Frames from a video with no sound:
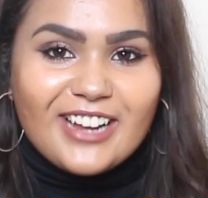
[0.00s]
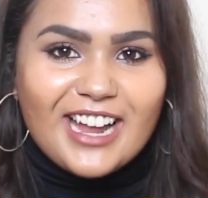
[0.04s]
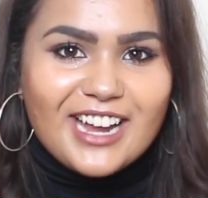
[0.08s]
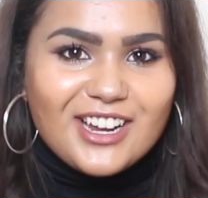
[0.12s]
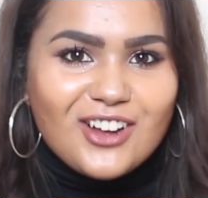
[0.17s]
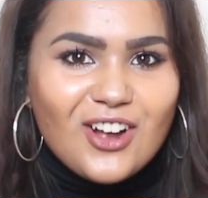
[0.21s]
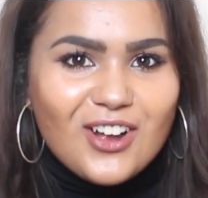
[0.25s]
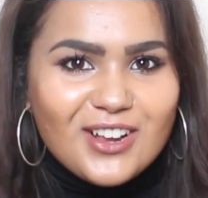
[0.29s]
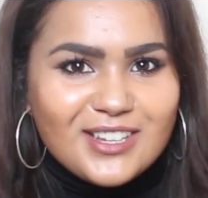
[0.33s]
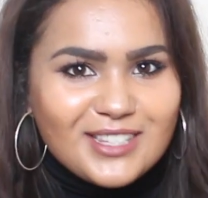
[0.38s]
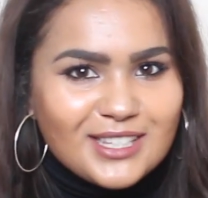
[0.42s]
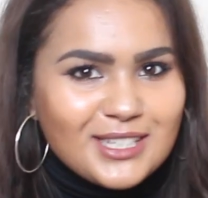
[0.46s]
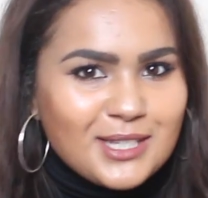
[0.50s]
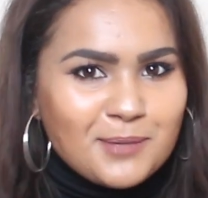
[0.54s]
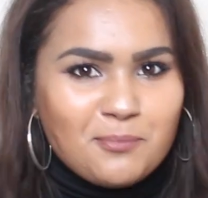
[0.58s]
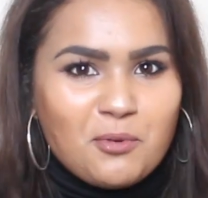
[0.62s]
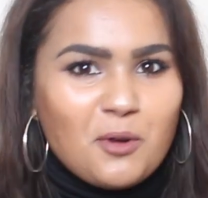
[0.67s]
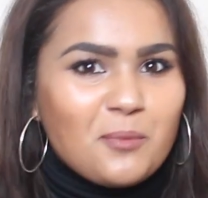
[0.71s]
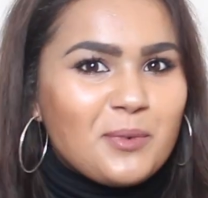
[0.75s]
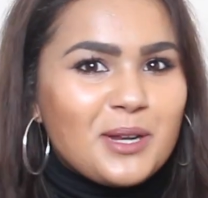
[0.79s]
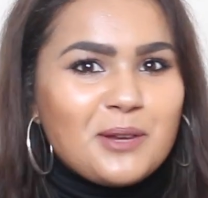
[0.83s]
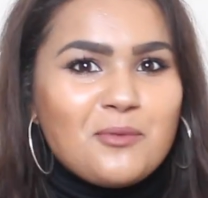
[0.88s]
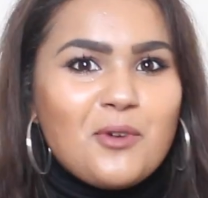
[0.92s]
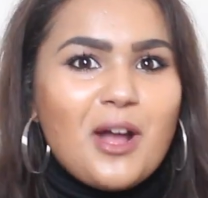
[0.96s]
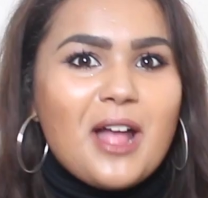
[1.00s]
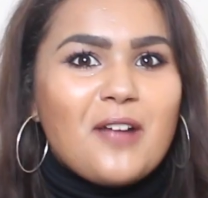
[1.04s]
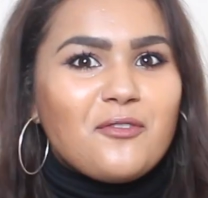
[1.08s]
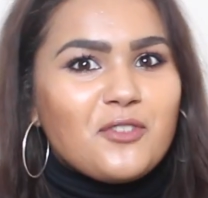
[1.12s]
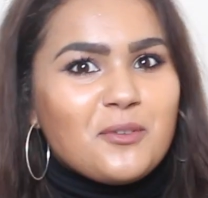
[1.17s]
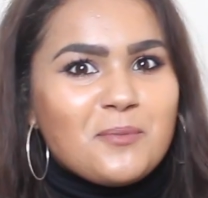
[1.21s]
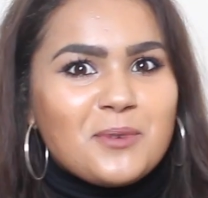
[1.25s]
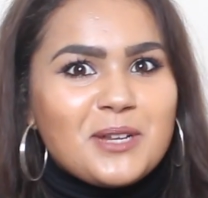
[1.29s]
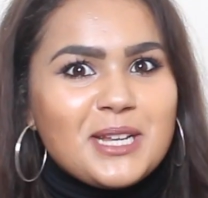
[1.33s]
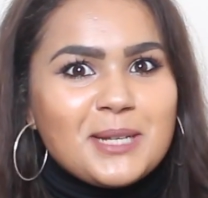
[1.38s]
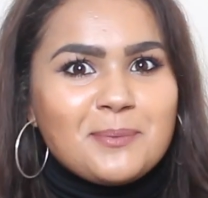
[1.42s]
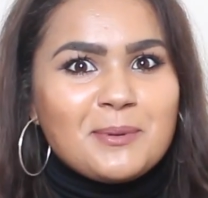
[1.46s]
Okay guys, this is probably what
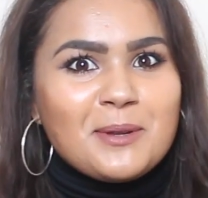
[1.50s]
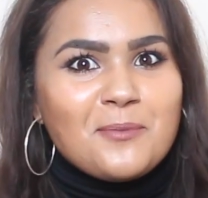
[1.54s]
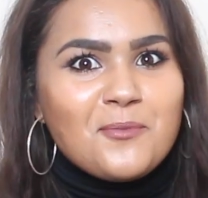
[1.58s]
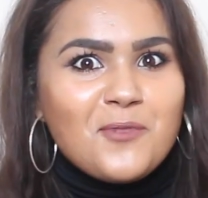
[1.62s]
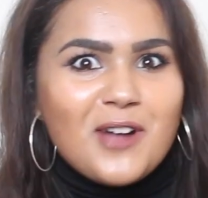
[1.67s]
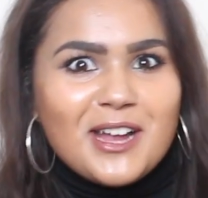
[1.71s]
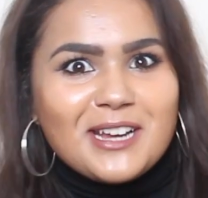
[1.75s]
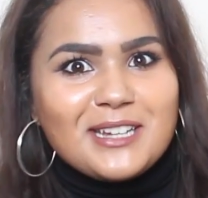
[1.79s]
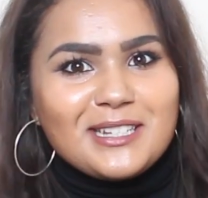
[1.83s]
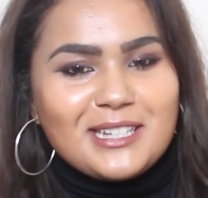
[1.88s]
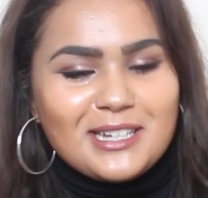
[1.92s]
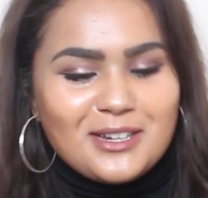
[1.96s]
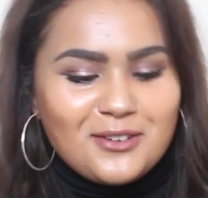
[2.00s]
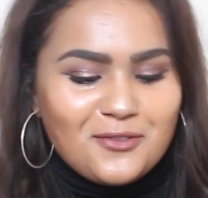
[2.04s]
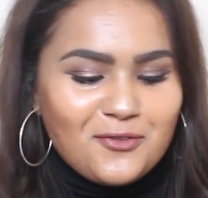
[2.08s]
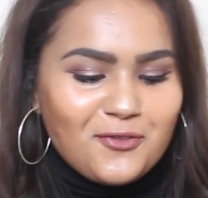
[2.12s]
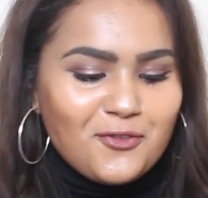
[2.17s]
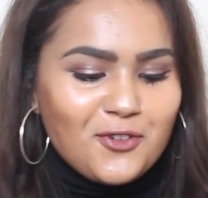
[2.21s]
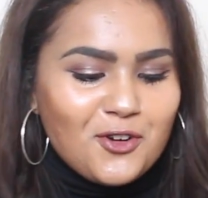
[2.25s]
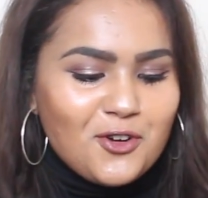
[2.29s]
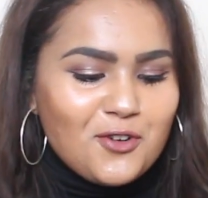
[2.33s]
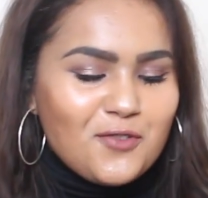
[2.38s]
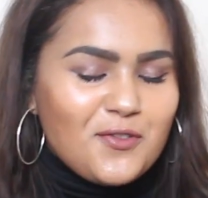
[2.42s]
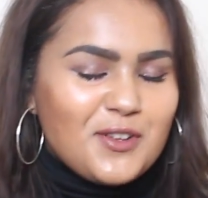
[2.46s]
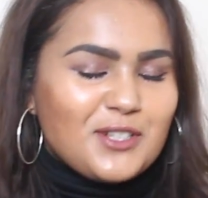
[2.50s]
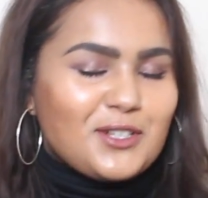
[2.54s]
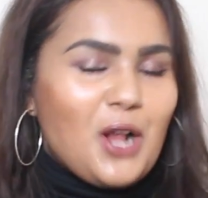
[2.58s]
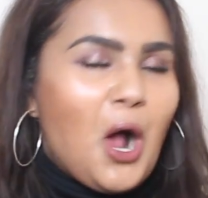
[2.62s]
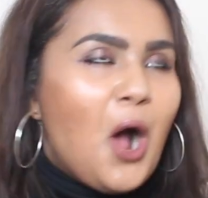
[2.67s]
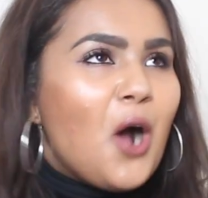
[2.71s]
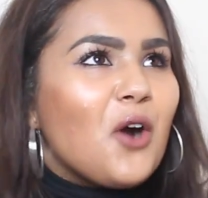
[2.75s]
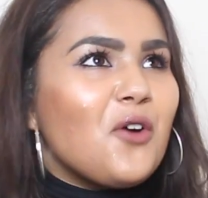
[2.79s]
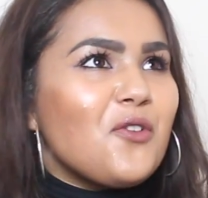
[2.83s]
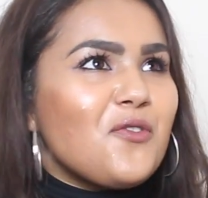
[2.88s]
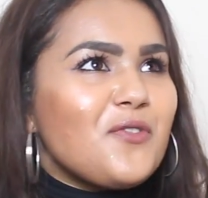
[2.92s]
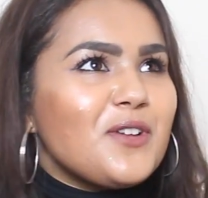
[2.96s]
everybody's been waiting for, this
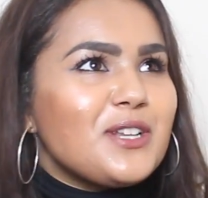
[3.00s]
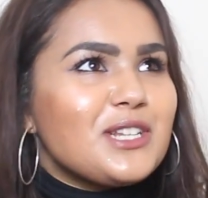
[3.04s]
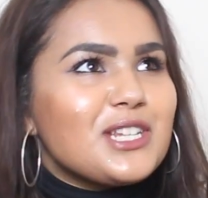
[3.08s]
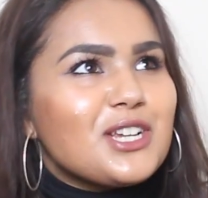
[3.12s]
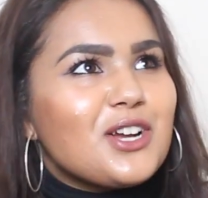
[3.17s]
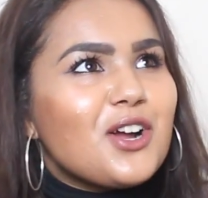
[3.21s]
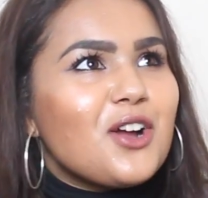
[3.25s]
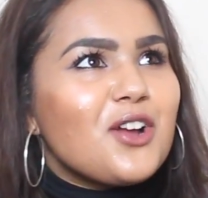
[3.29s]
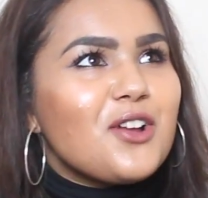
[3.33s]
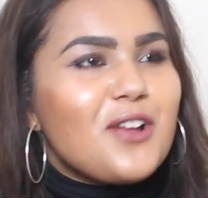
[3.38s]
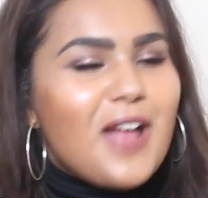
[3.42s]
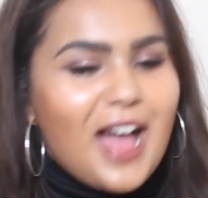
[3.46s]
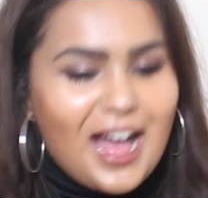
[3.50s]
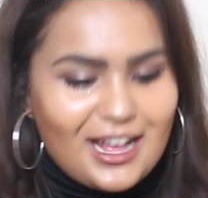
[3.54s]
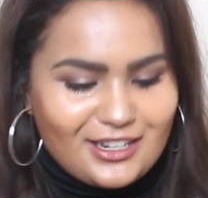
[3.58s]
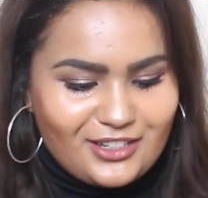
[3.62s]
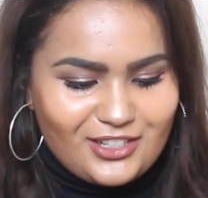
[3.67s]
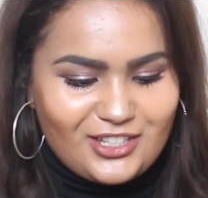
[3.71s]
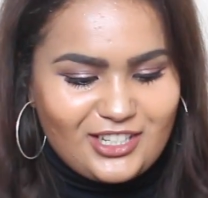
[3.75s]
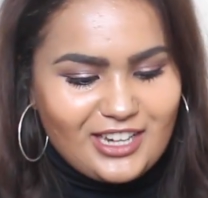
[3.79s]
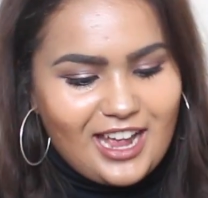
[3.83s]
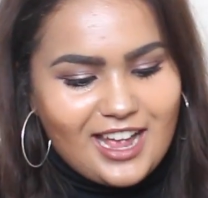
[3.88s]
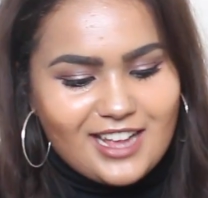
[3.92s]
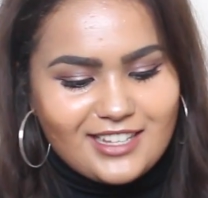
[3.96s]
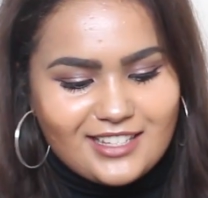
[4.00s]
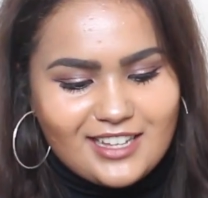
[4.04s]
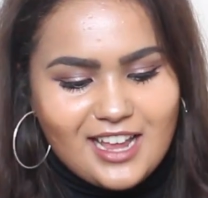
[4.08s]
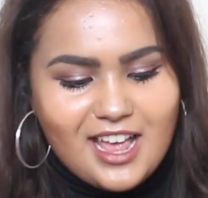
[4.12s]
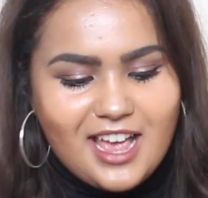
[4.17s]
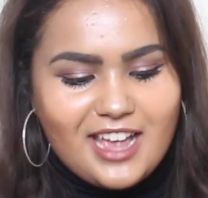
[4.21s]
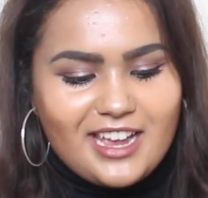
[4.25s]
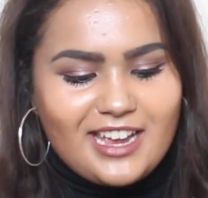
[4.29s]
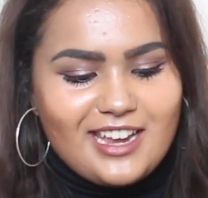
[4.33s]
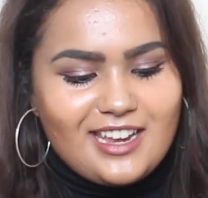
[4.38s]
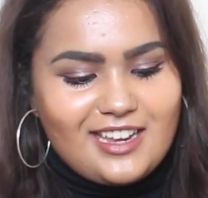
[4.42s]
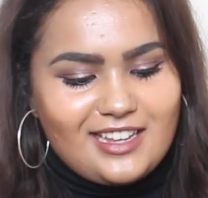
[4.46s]
whole video, and yes,
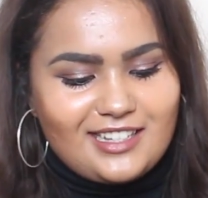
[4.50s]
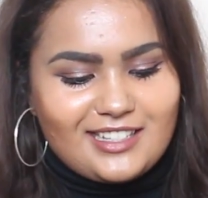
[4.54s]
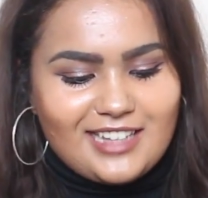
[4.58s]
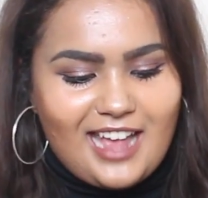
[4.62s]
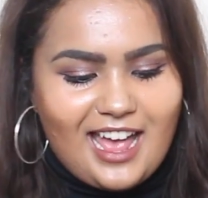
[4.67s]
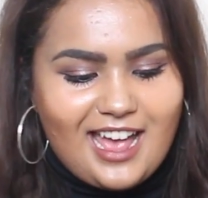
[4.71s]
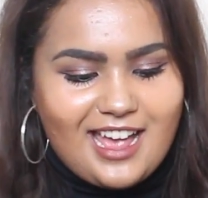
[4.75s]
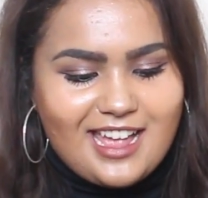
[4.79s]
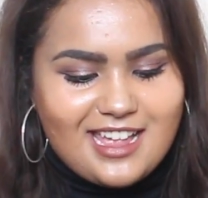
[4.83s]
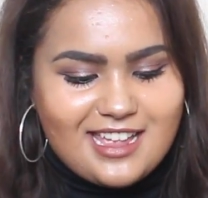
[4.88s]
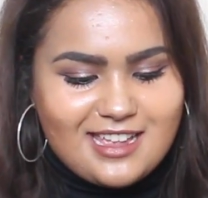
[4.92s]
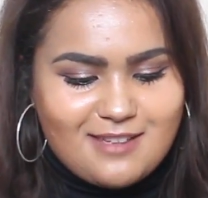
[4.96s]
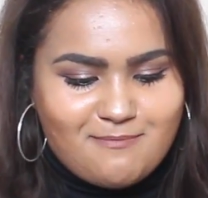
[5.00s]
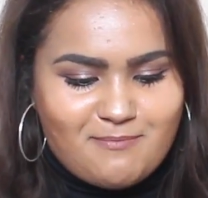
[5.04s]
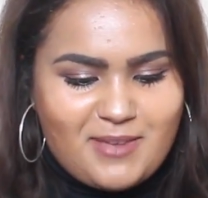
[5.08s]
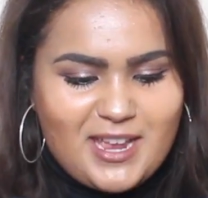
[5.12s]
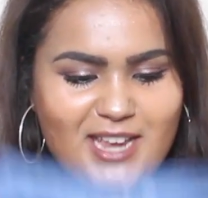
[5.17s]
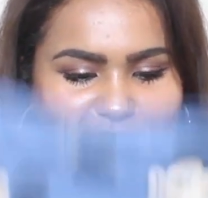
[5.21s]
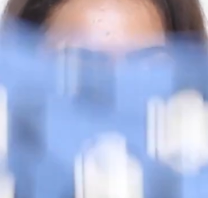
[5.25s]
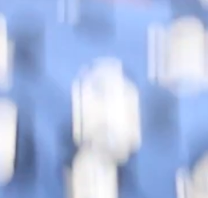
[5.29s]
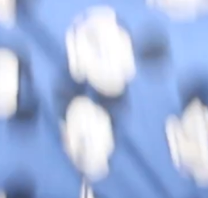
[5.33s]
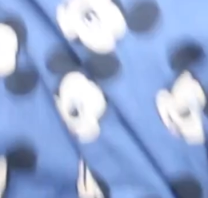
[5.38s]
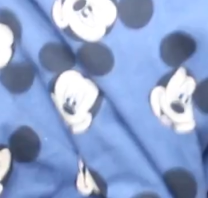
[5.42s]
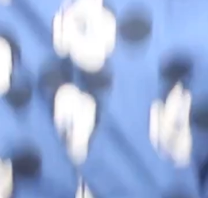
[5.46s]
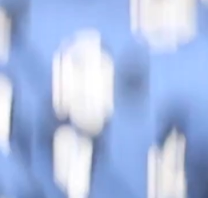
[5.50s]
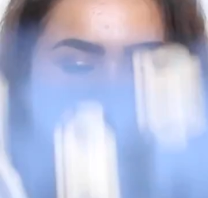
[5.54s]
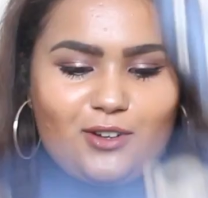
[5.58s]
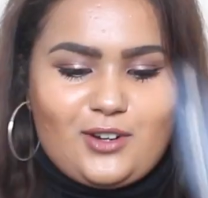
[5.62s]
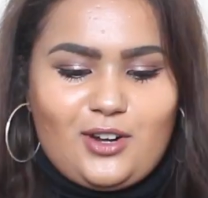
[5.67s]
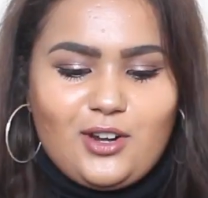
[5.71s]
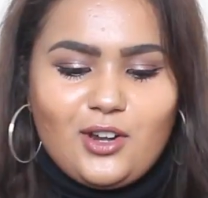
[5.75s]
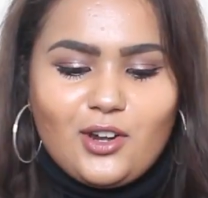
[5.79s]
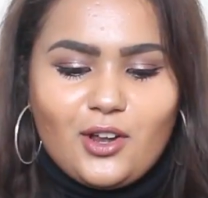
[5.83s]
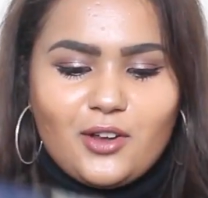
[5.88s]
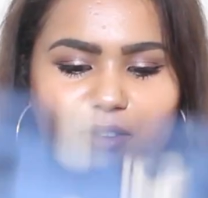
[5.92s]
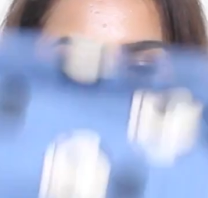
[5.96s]
it's a piece of
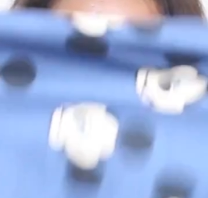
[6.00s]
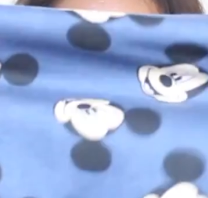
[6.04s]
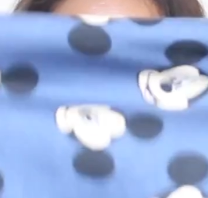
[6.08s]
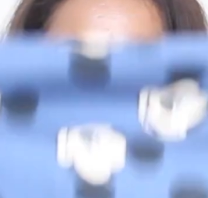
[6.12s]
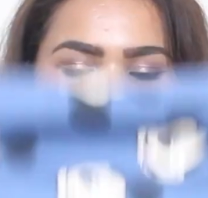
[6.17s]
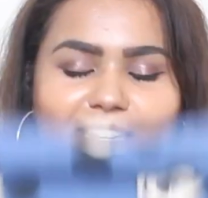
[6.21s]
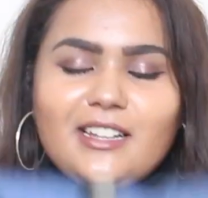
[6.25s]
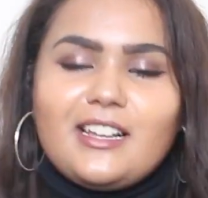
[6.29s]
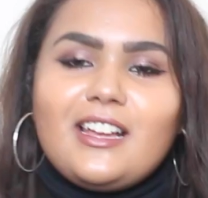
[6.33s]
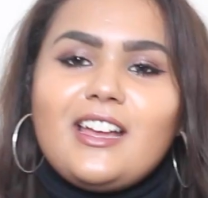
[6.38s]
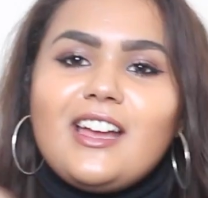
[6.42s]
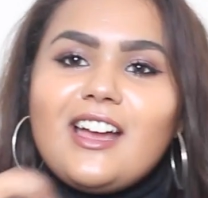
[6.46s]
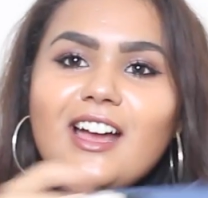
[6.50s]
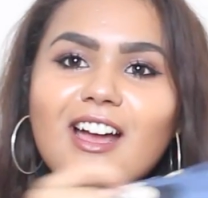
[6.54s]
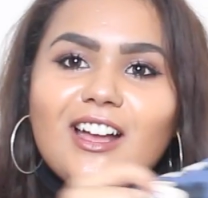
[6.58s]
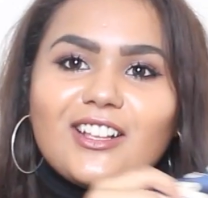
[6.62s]
clothing.